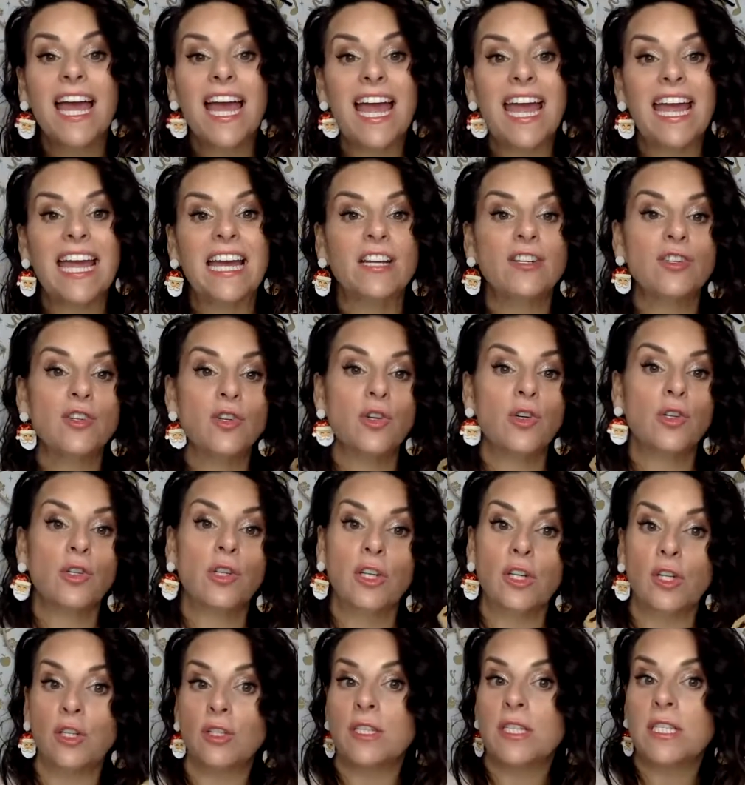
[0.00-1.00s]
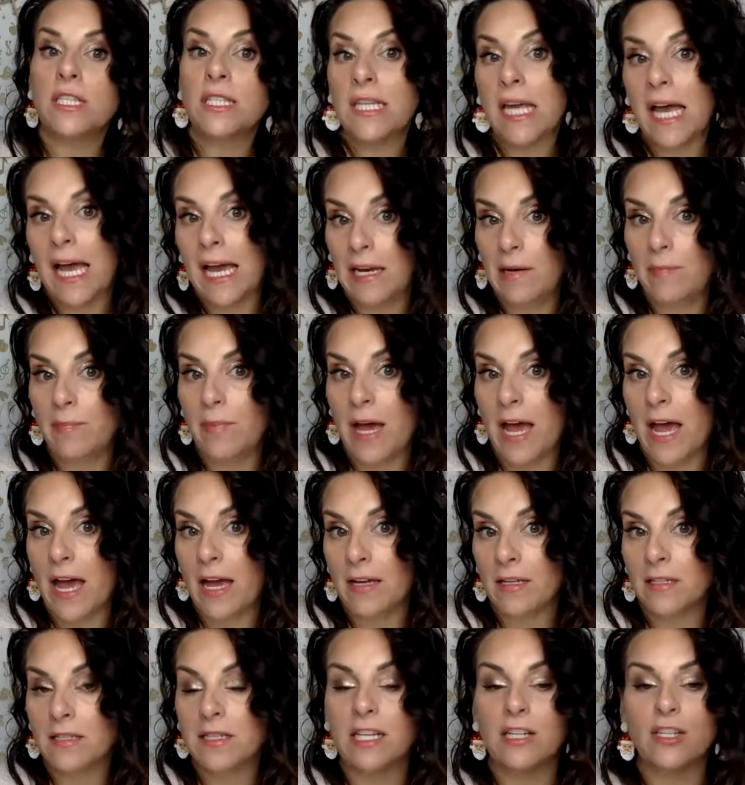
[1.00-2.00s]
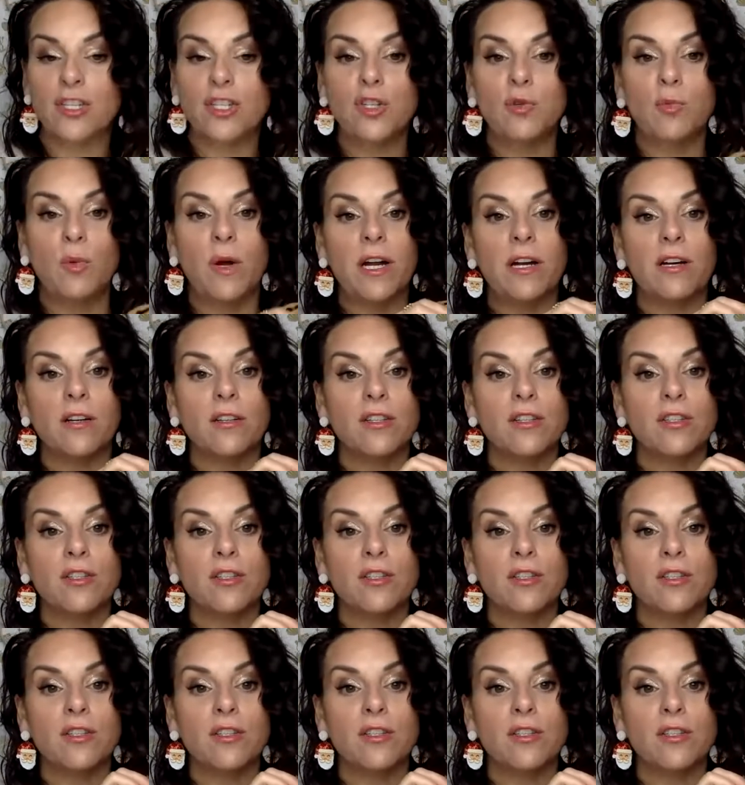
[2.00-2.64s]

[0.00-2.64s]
and her little side bags that she wears.